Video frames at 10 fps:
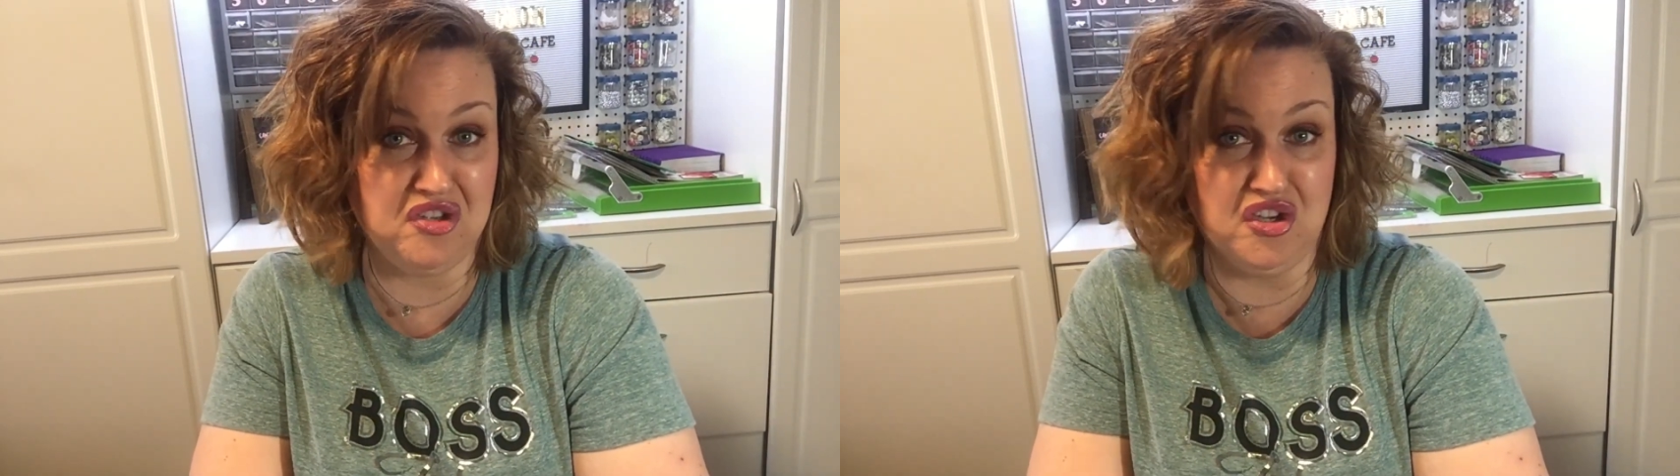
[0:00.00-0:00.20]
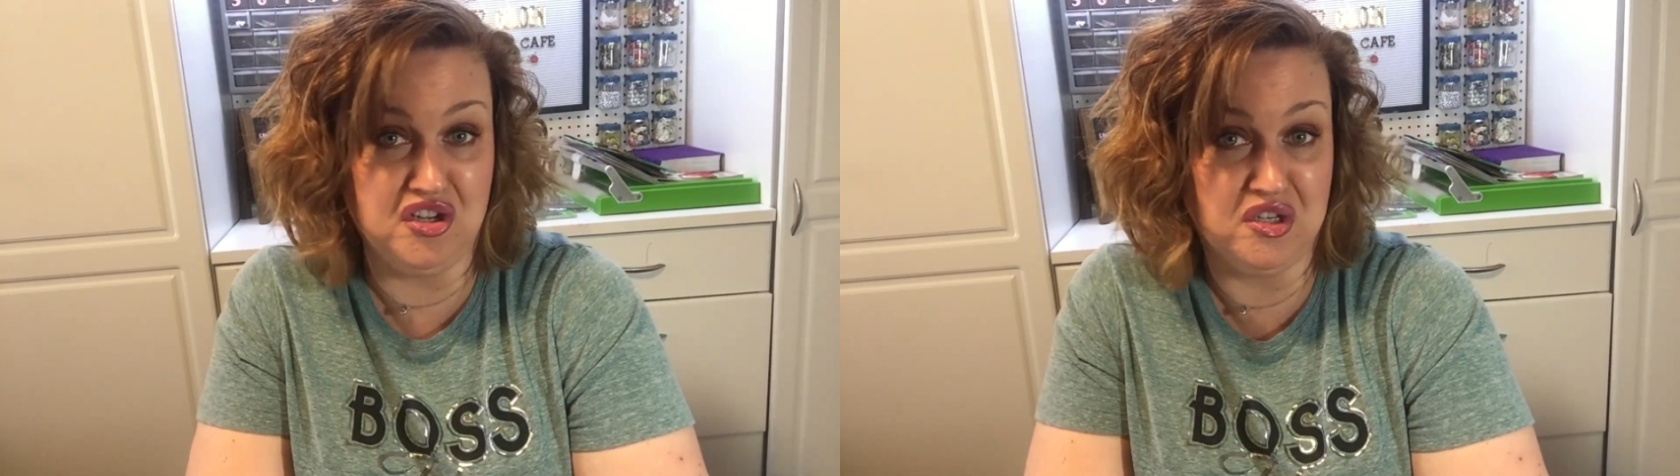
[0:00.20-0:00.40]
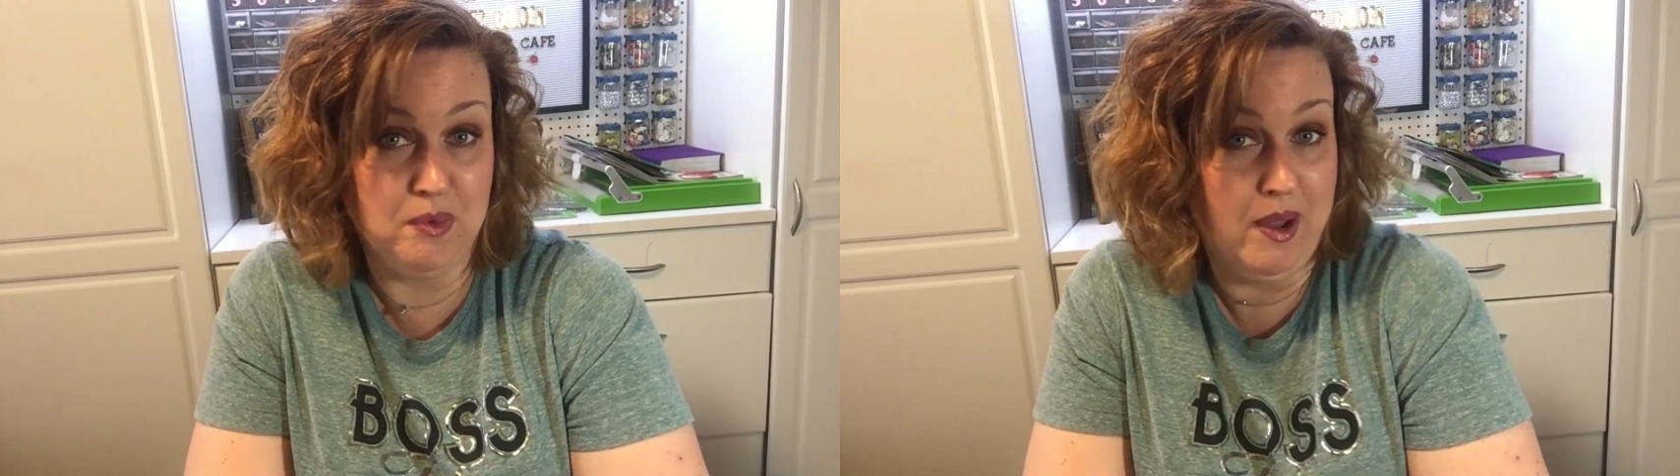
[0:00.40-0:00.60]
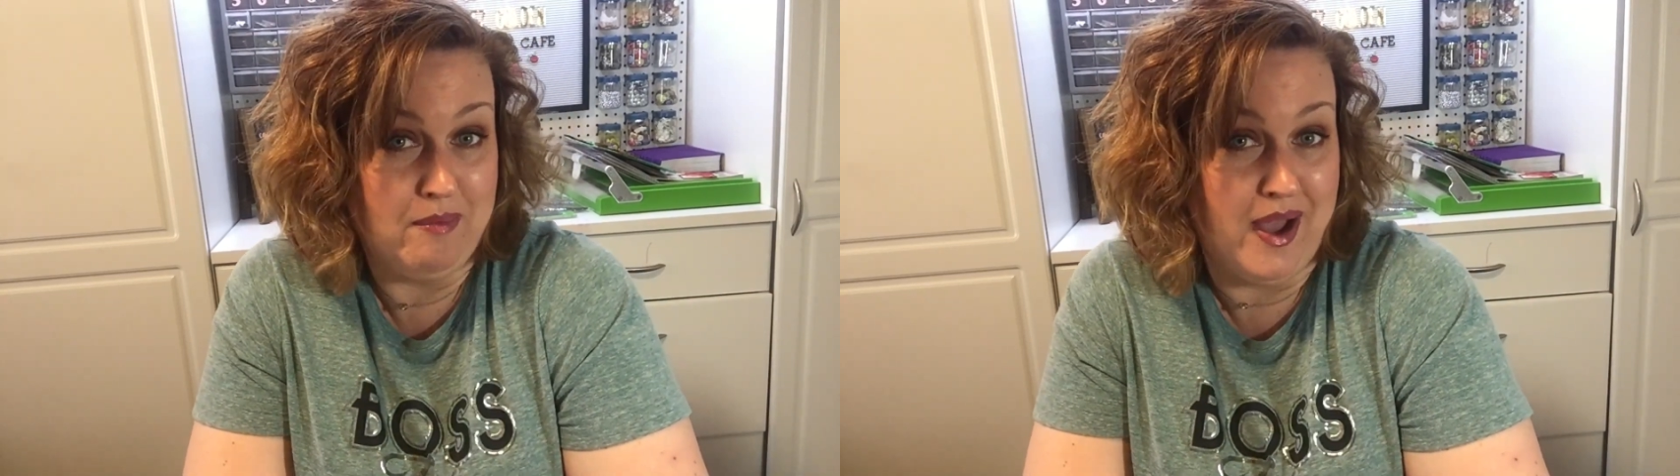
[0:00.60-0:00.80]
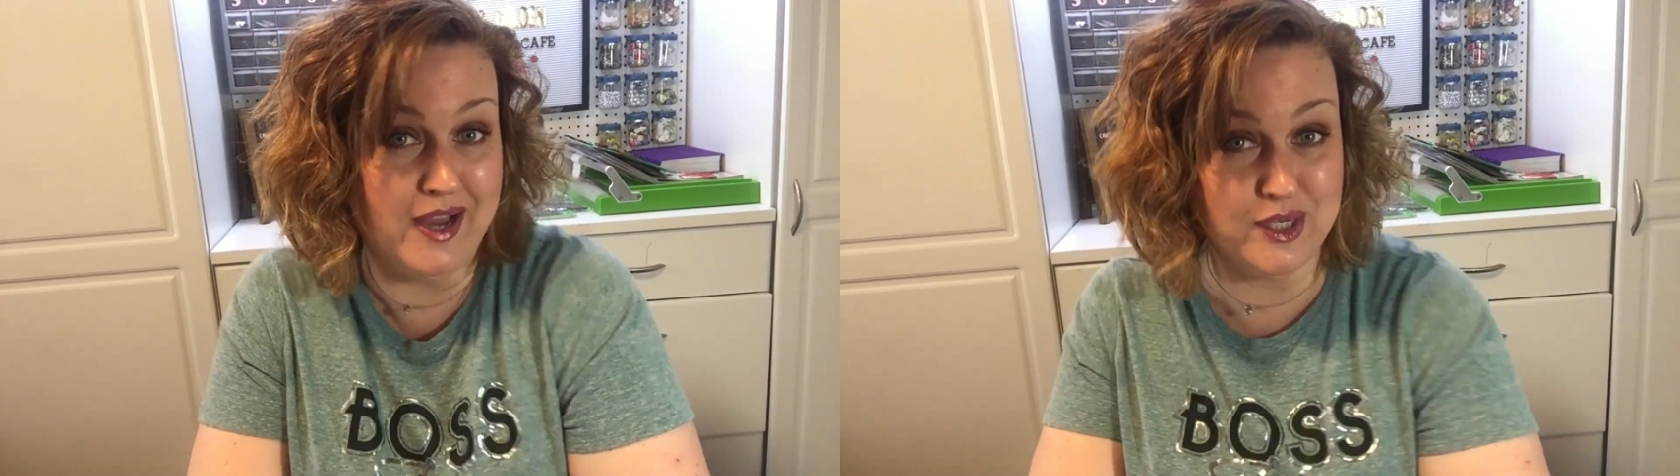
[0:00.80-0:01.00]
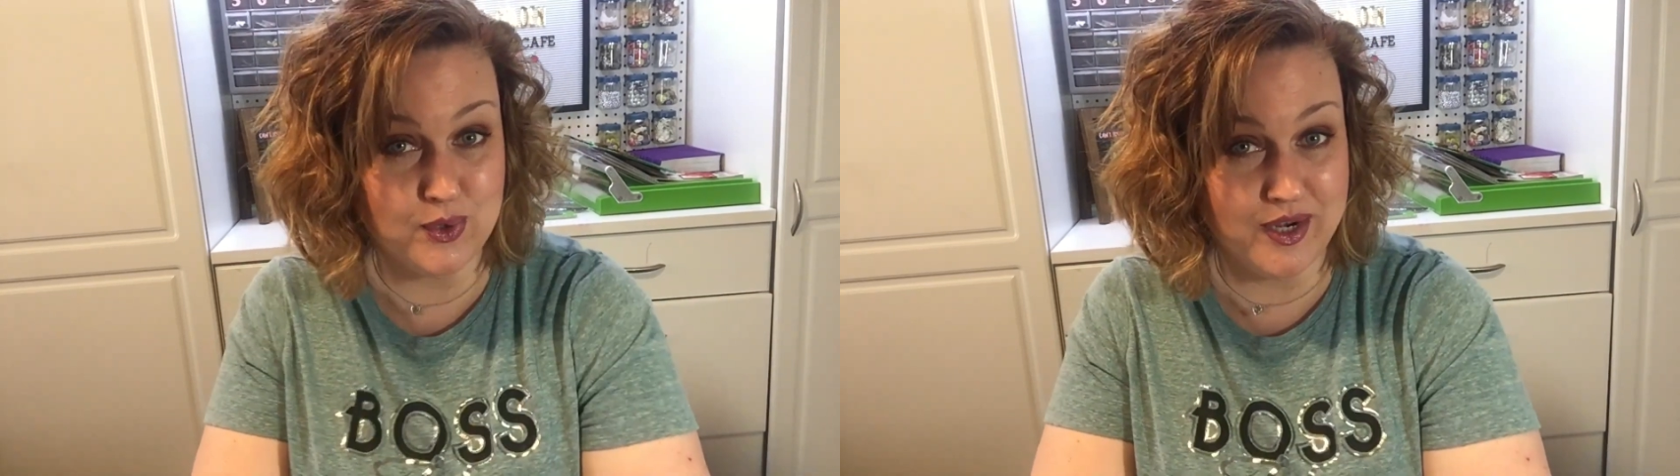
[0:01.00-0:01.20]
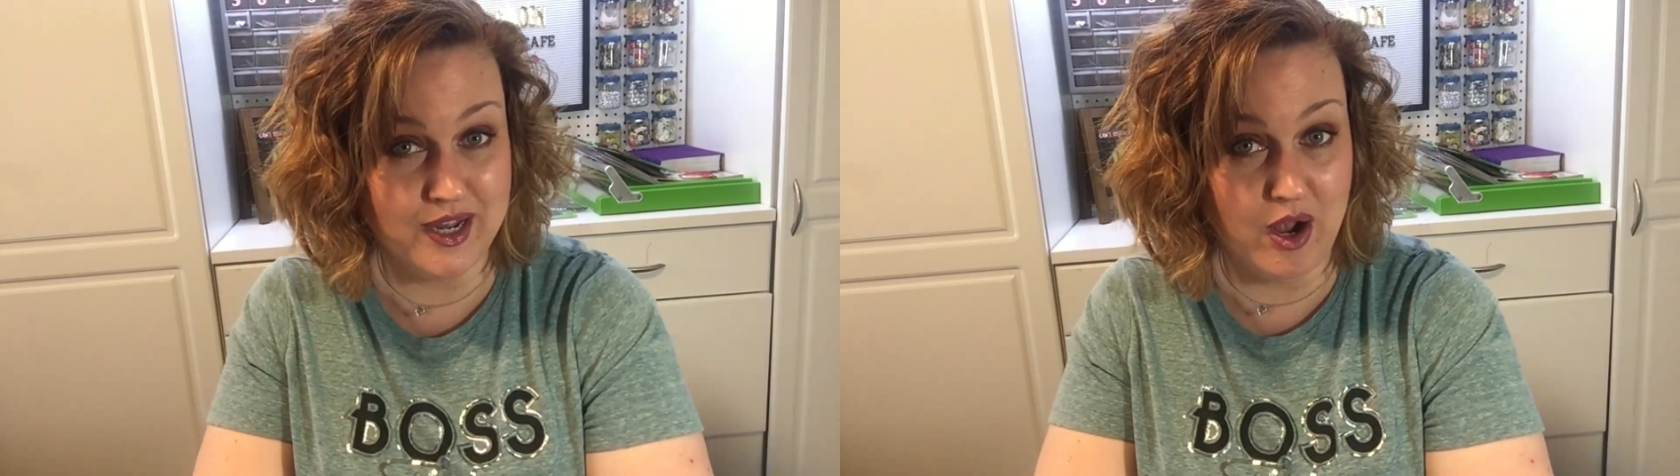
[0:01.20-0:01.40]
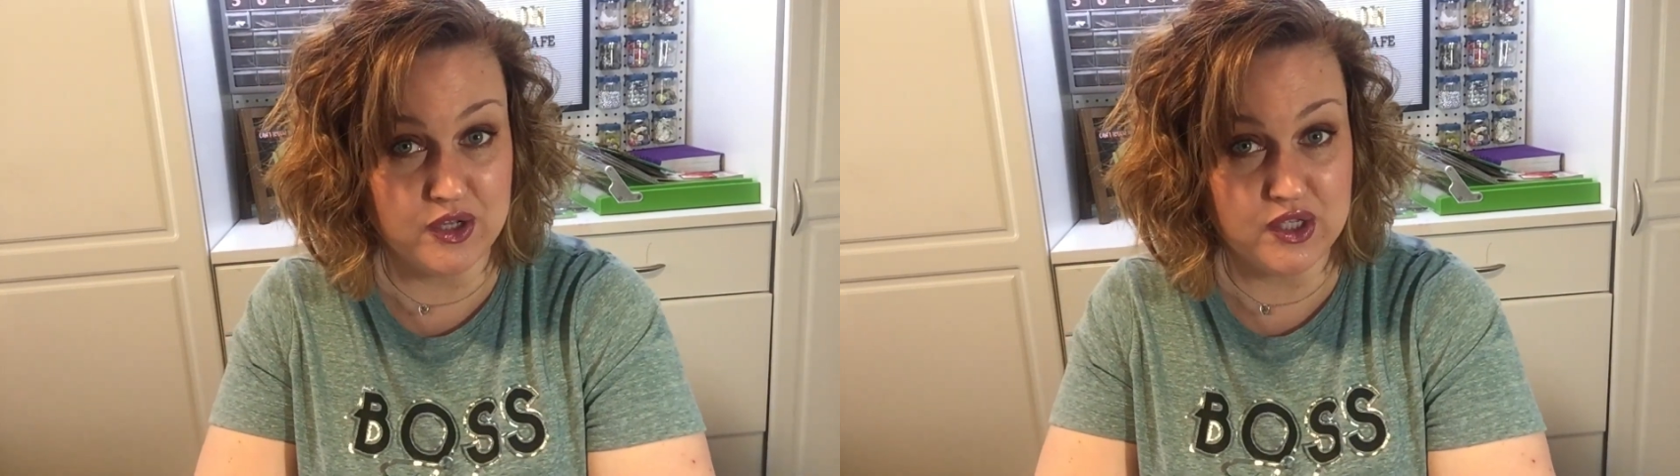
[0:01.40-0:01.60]
good as well. I enjoyed
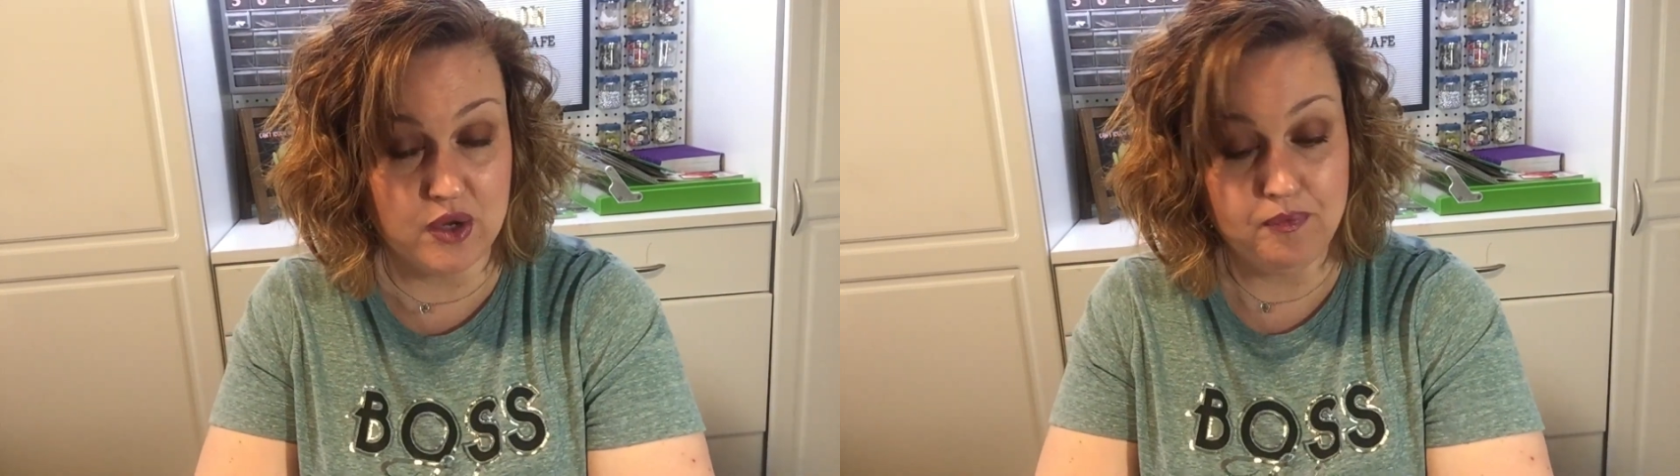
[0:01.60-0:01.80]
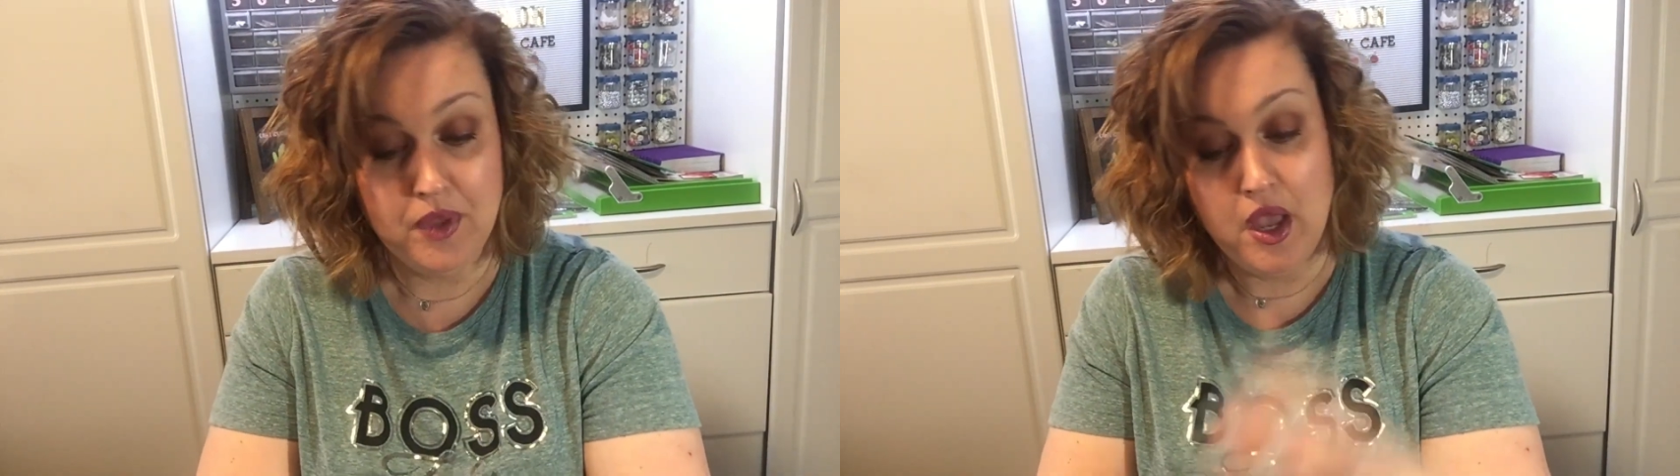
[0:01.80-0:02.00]
it also.